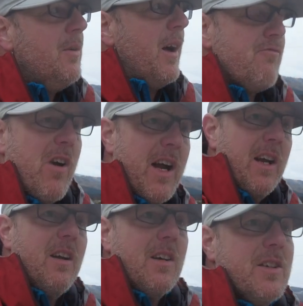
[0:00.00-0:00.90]
we had
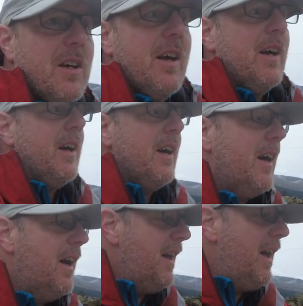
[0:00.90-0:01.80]
rain last night
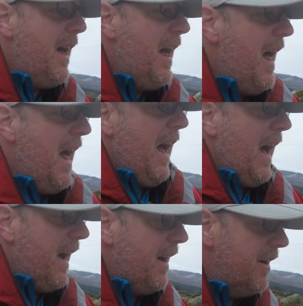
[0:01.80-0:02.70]

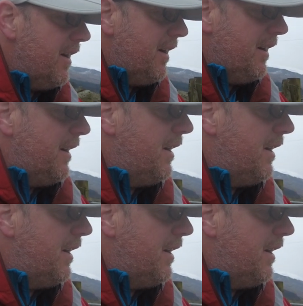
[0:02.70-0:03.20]
and uh,